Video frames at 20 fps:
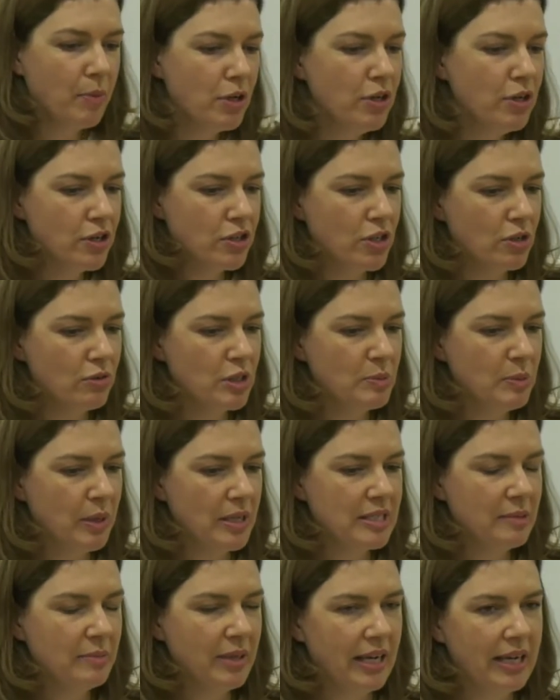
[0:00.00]
personal
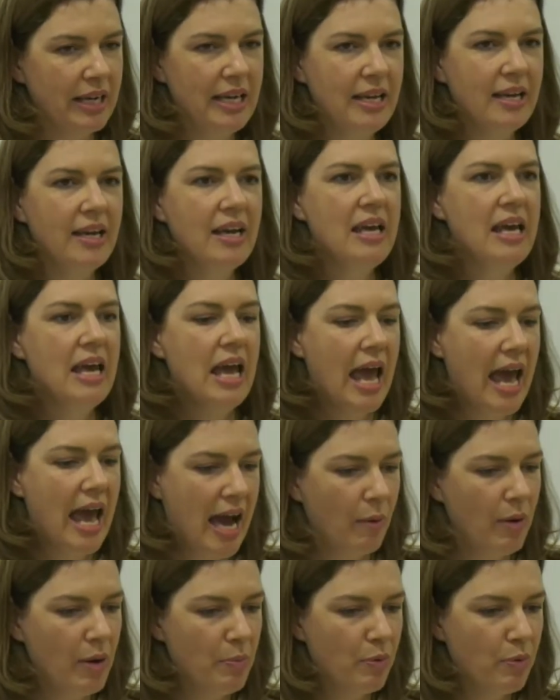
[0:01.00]
responsibility,
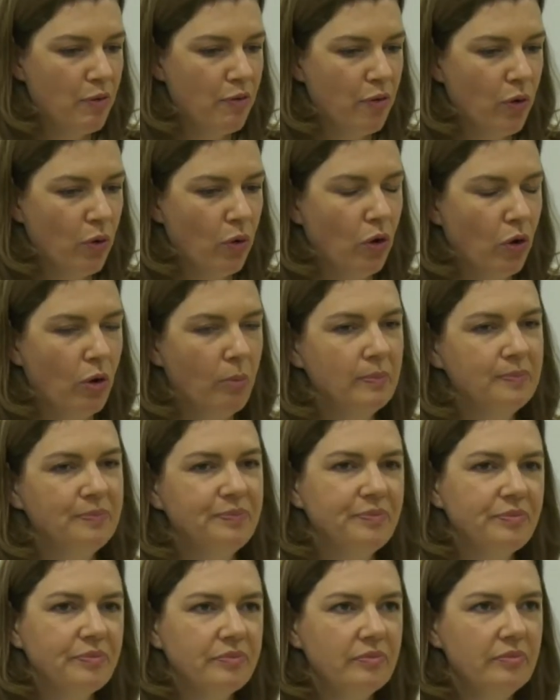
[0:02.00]
how we perform,
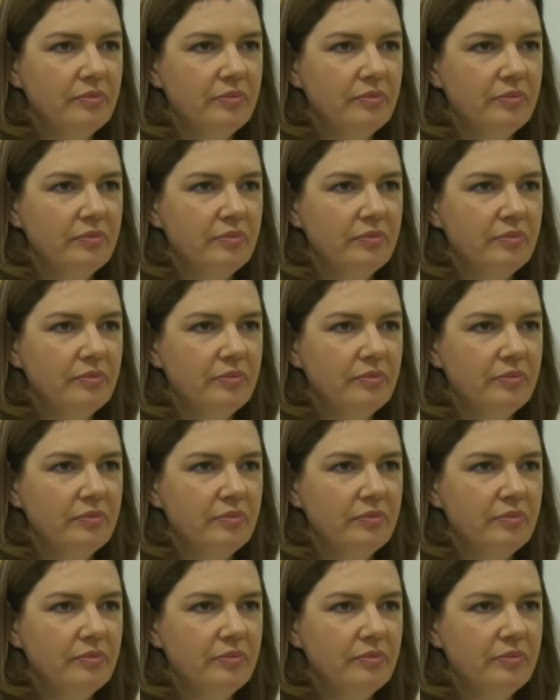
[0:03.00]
